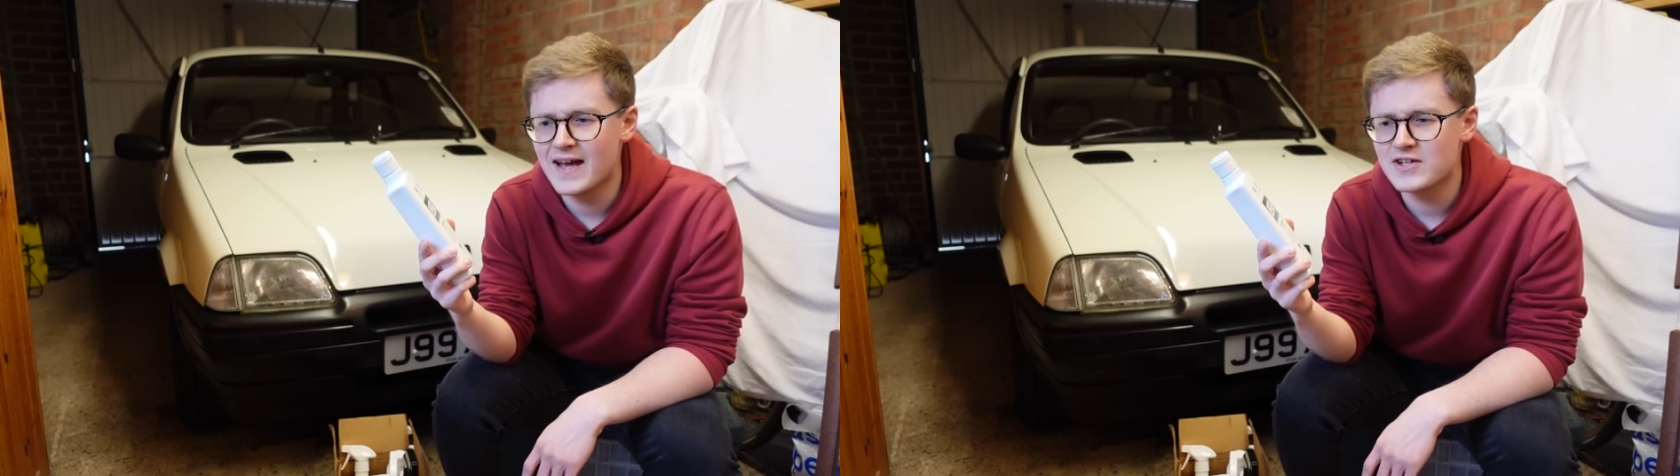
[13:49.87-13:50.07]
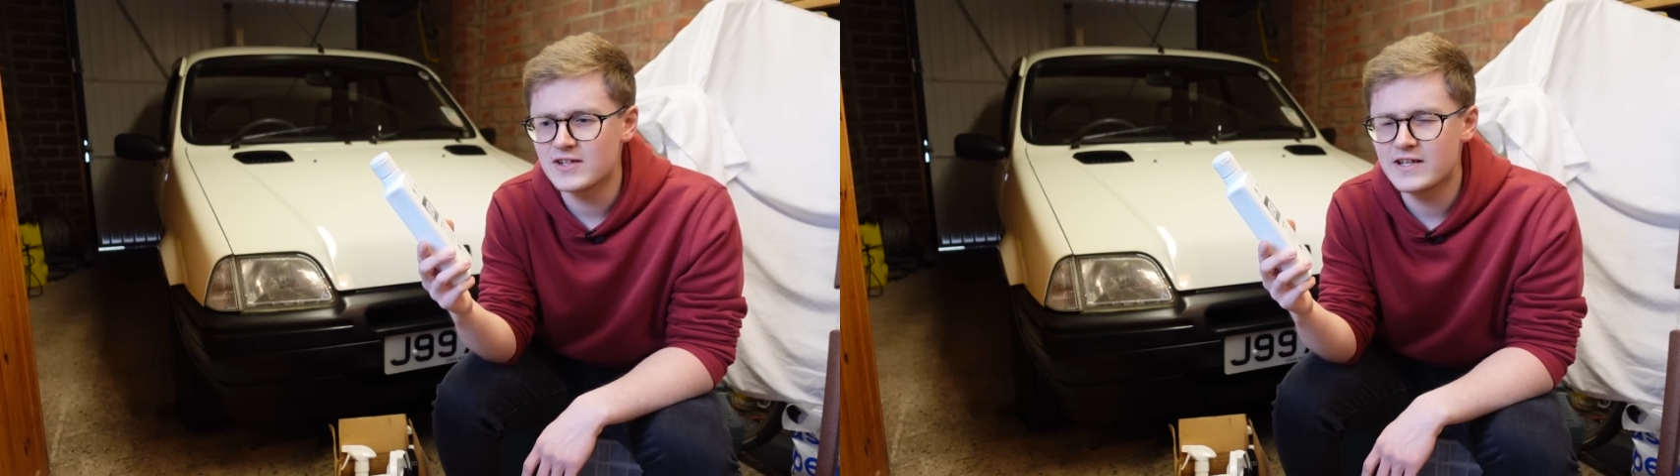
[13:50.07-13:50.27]

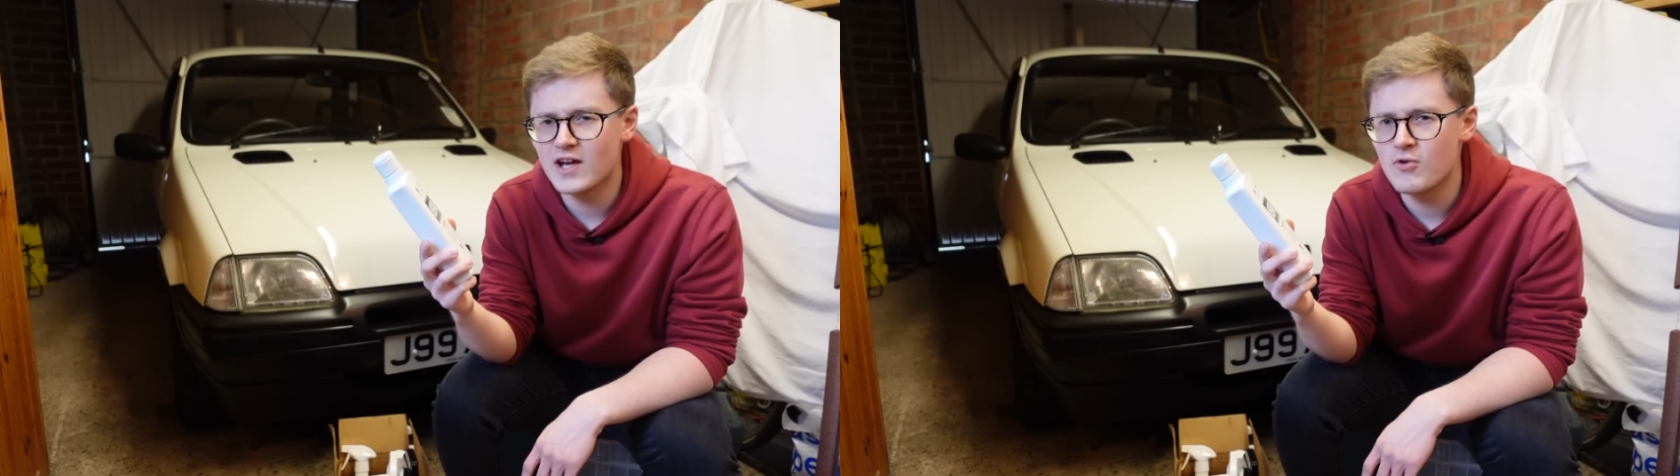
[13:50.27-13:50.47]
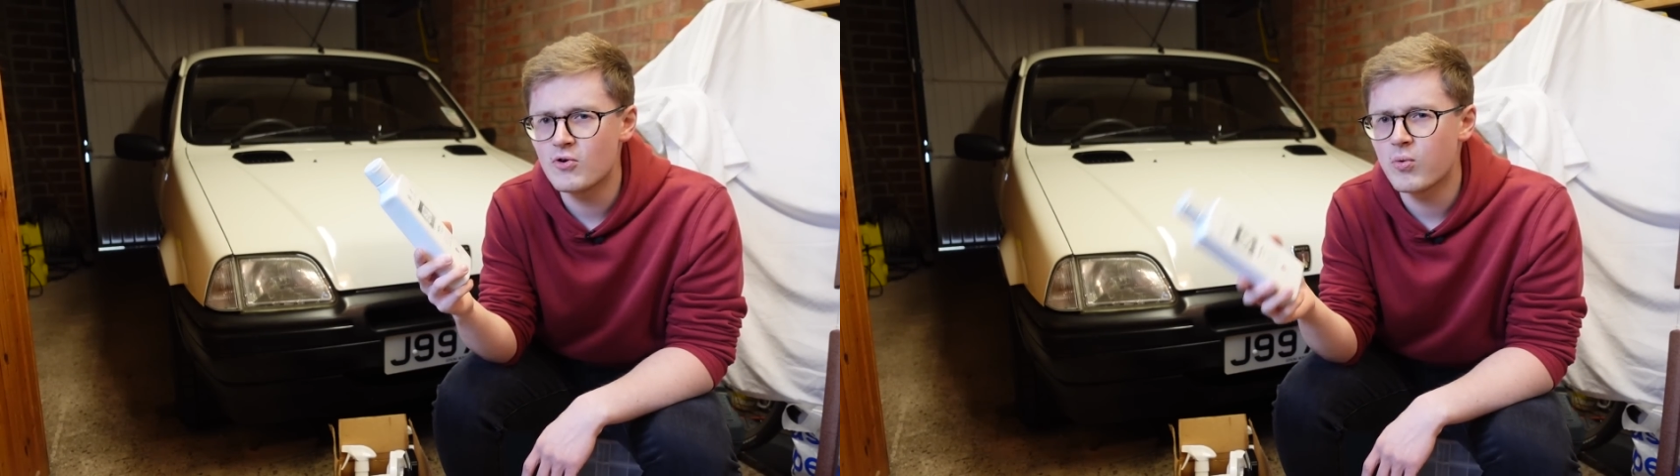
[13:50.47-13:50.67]
actually
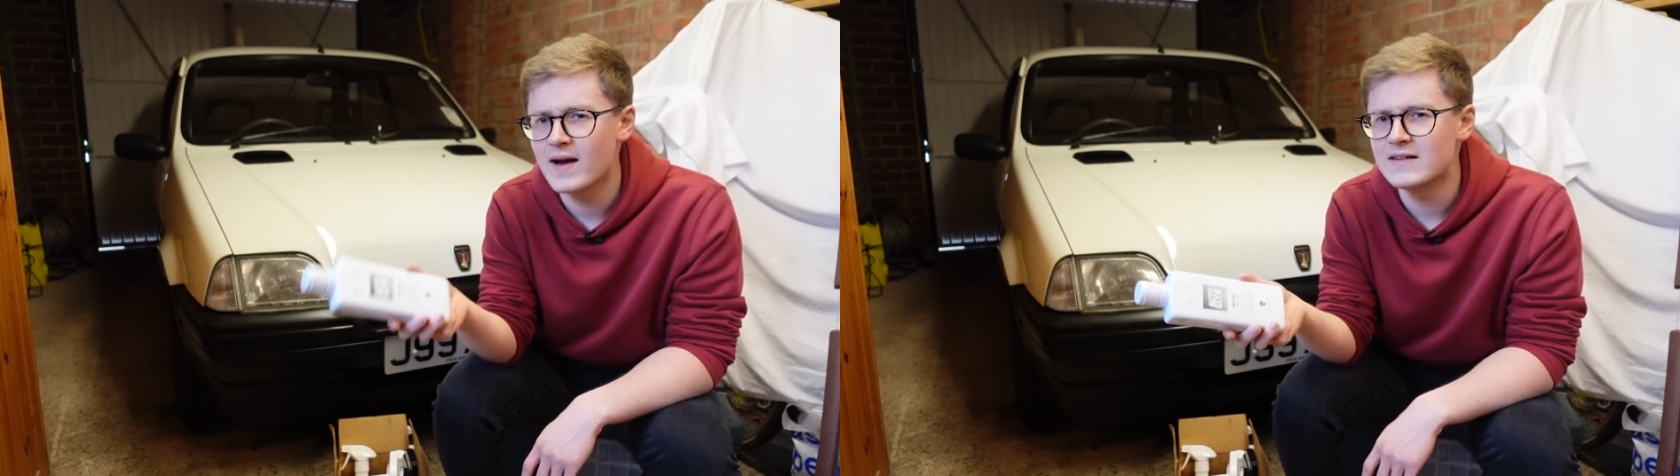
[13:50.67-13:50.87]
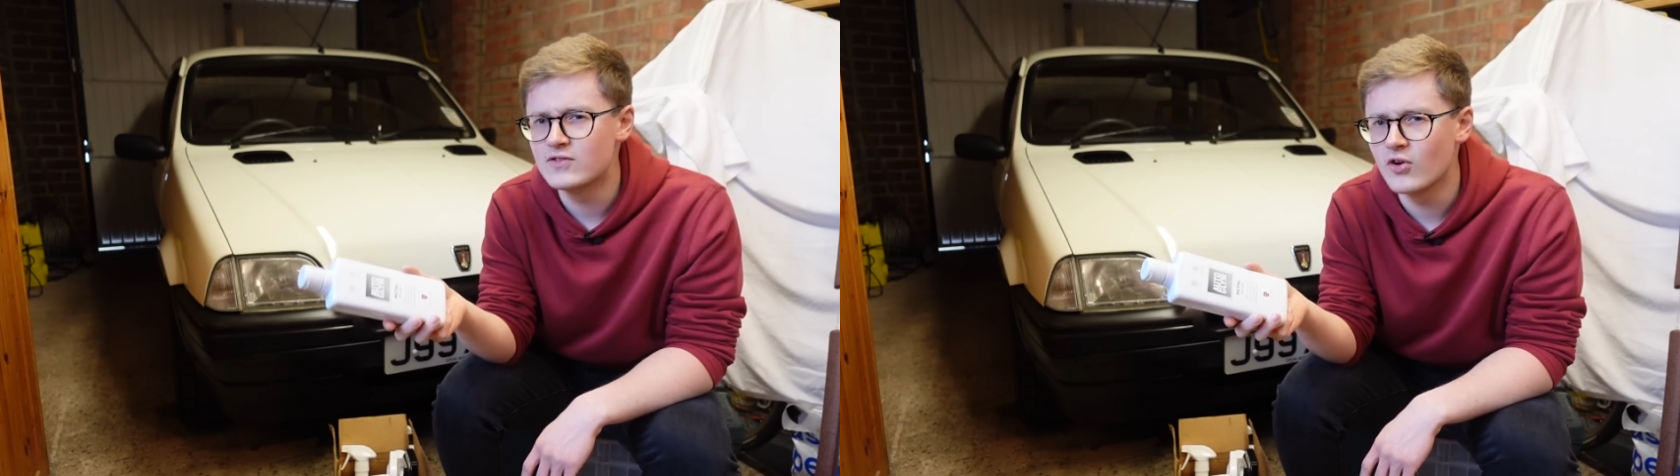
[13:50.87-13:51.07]
go
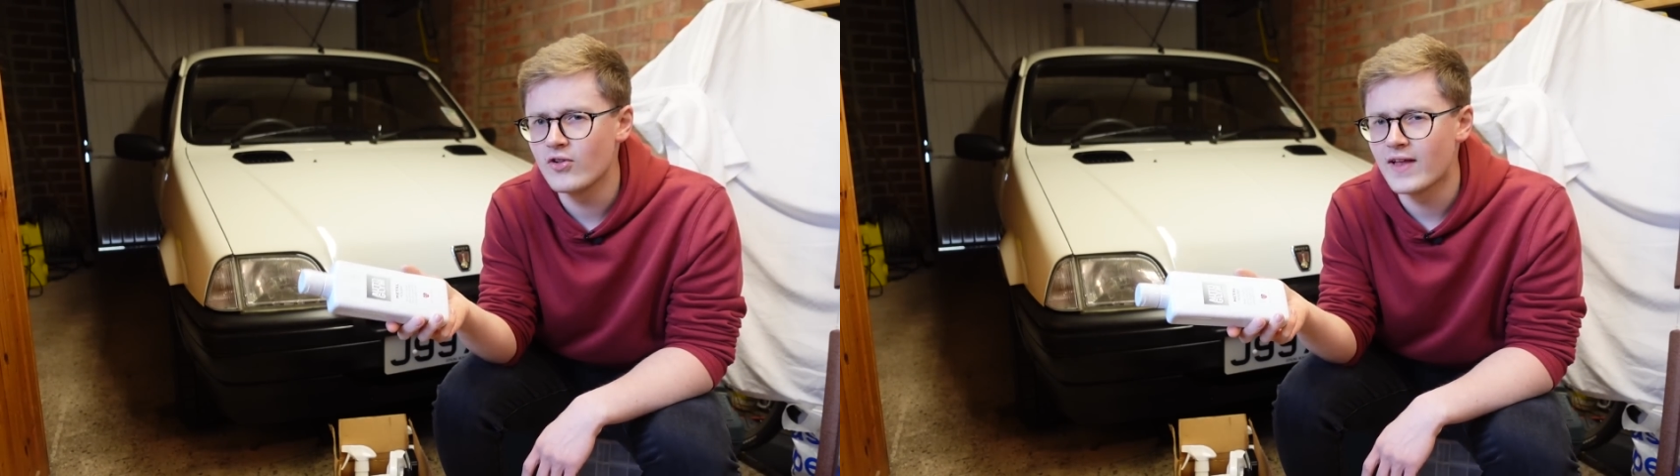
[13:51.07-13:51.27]
quite dull,